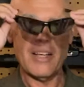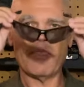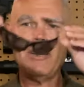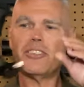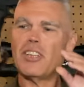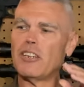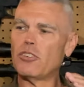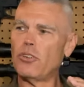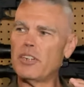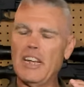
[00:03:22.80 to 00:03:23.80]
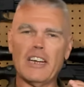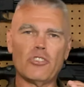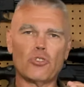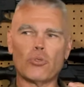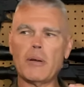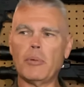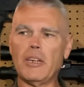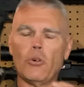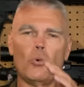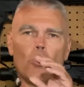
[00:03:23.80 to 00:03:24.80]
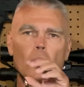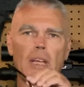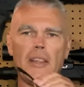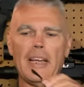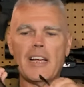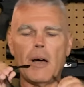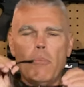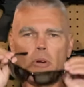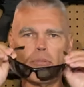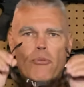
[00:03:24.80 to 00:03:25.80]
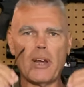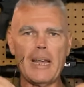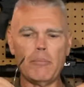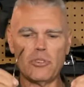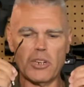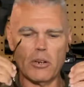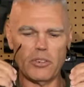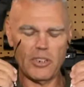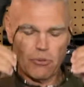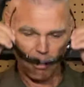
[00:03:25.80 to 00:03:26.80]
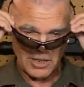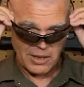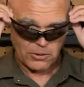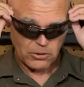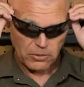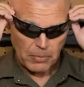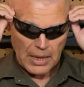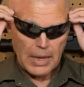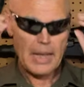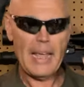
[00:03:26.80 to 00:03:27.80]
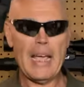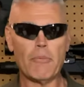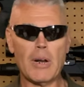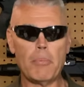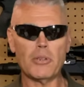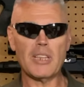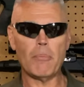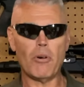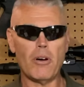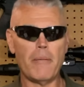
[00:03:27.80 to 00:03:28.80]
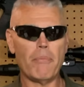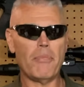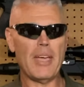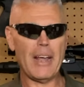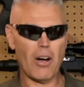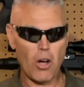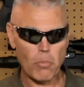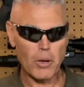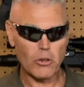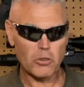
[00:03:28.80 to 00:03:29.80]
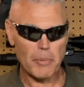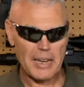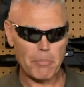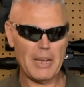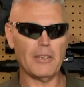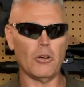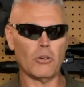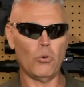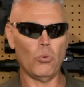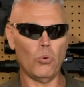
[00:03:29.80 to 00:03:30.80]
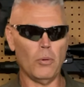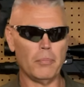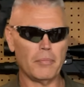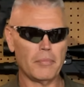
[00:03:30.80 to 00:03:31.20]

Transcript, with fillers: These things look extremely cool and they come with frames that are different colors. And when I put them on, they almost make me look cool.